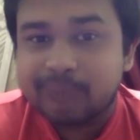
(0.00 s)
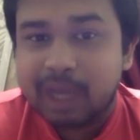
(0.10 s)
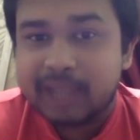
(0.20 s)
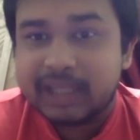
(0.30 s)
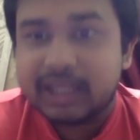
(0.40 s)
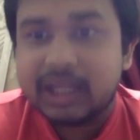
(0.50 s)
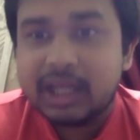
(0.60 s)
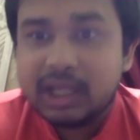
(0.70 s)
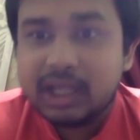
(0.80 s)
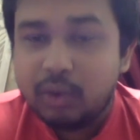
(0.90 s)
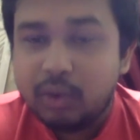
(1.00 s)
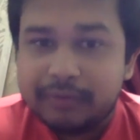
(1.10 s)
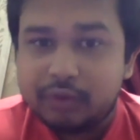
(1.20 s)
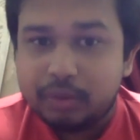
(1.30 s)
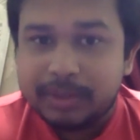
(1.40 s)
I think you
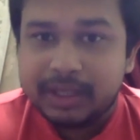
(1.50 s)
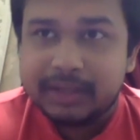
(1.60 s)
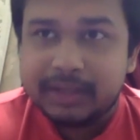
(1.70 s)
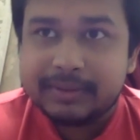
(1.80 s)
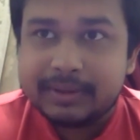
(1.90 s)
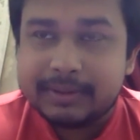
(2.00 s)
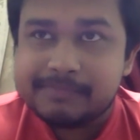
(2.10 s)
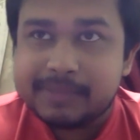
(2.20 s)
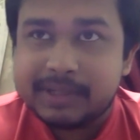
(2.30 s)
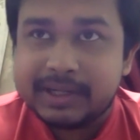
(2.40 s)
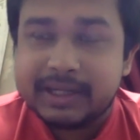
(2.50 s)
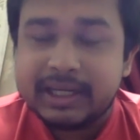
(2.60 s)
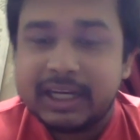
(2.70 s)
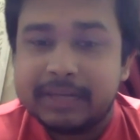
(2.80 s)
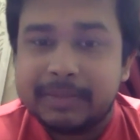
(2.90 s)
have to be a
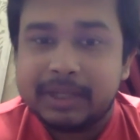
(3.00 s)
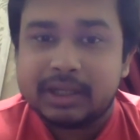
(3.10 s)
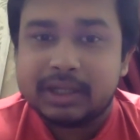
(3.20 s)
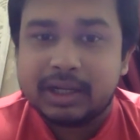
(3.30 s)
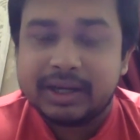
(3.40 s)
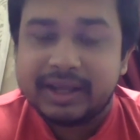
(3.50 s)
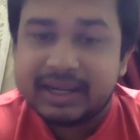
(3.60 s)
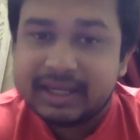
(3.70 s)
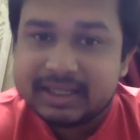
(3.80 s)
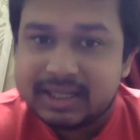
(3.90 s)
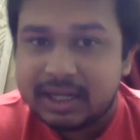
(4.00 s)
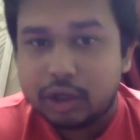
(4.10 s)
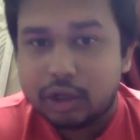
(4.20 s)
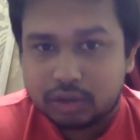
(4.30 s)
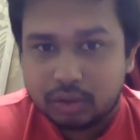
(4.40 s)
little bit realistic
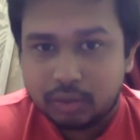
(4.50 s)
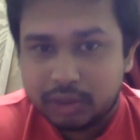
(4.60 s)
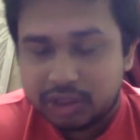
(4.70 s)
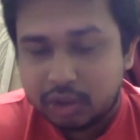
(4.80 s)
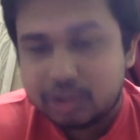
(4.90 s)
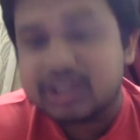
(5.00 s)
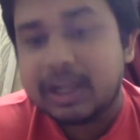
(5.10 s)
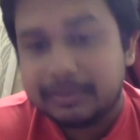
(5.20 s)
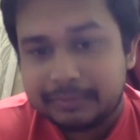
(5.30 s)
also with yourself.